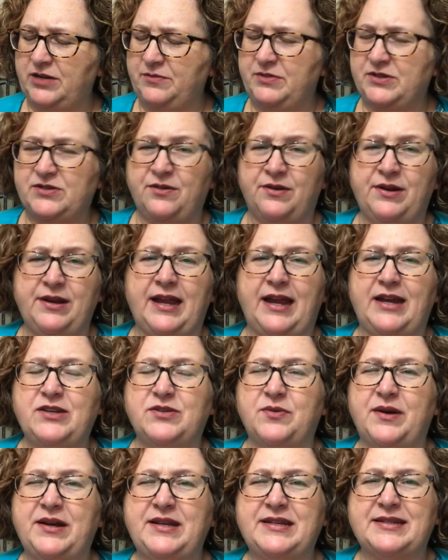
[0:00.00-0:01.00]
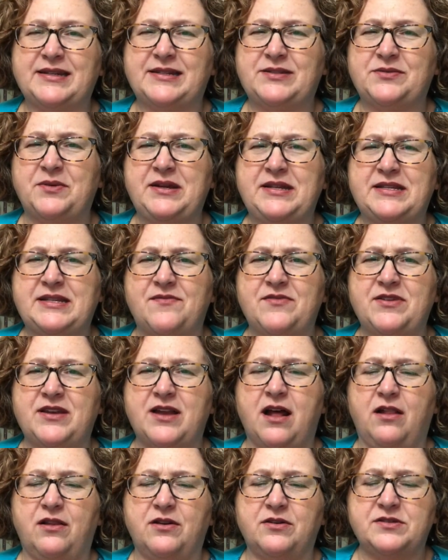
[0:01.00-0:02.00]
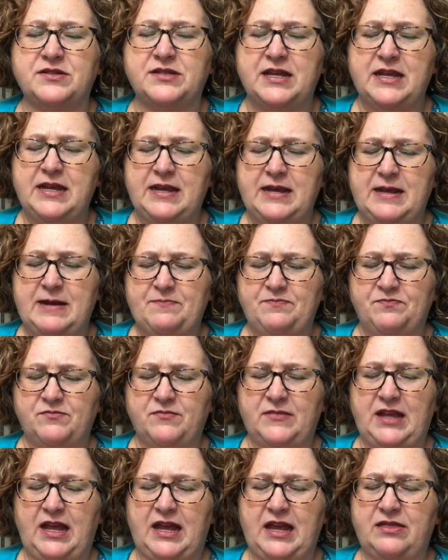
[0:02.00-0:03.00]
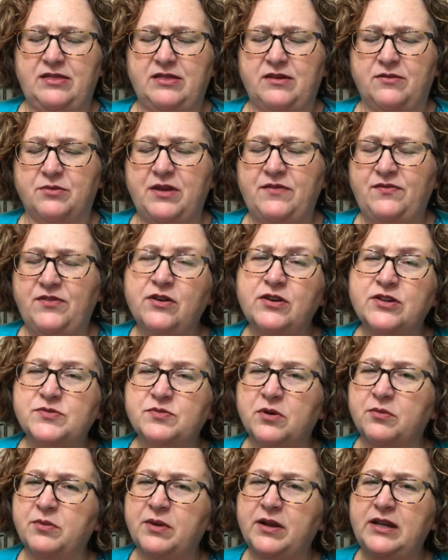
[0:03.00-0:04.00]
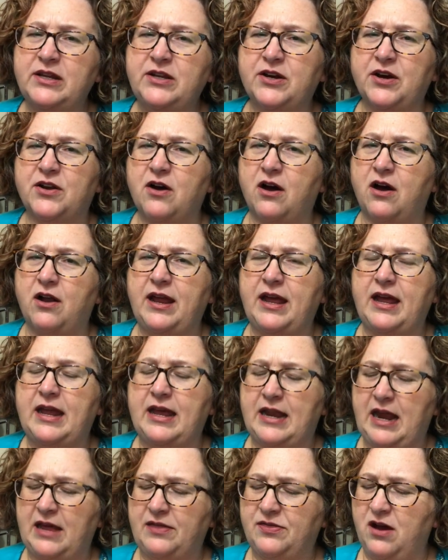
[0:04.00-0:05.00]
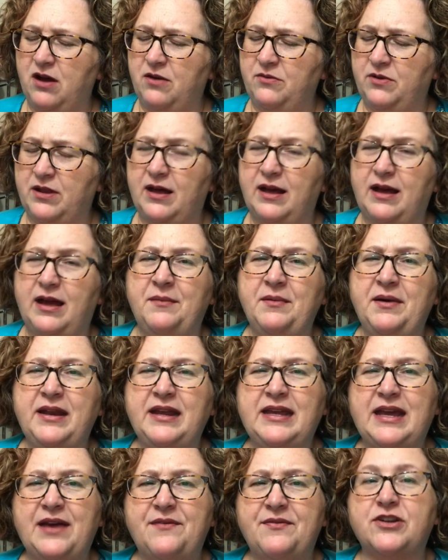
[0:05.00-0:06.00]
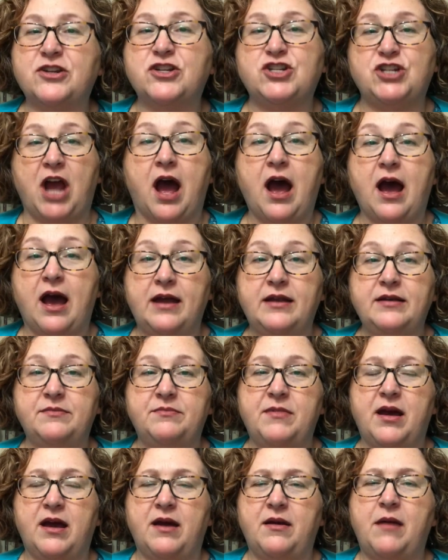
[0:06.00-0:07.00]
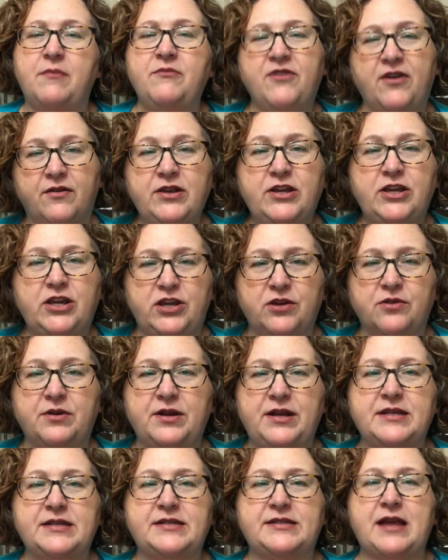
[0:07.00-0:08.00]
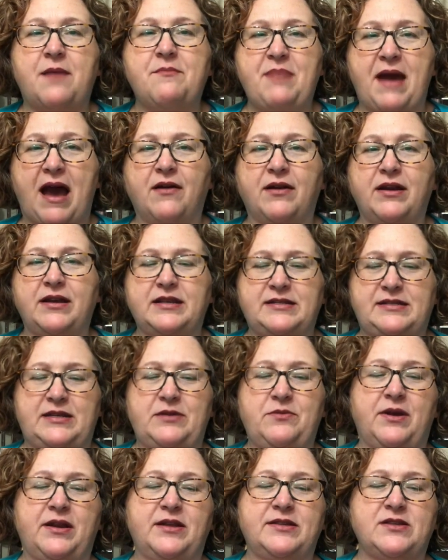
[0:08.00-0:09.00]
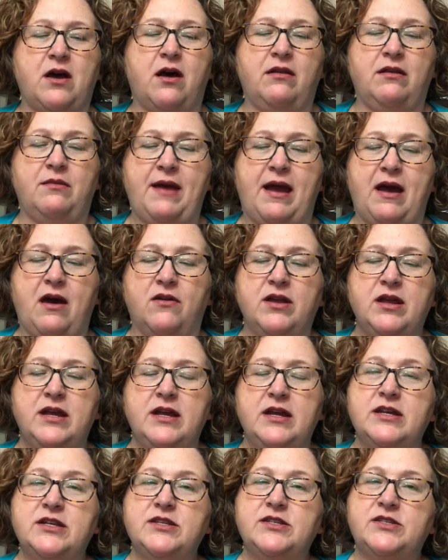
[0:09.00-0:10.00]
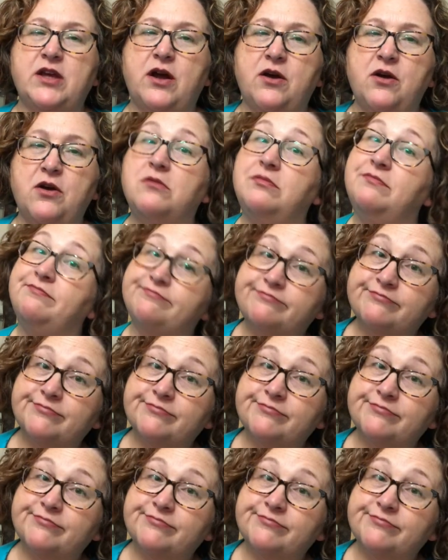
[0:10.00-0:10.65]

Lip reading: it was only like $26, $27, and the reviews were really good on it. And I thought, well, I want to give it a shot. I'm very curious about it to see what it's all about. So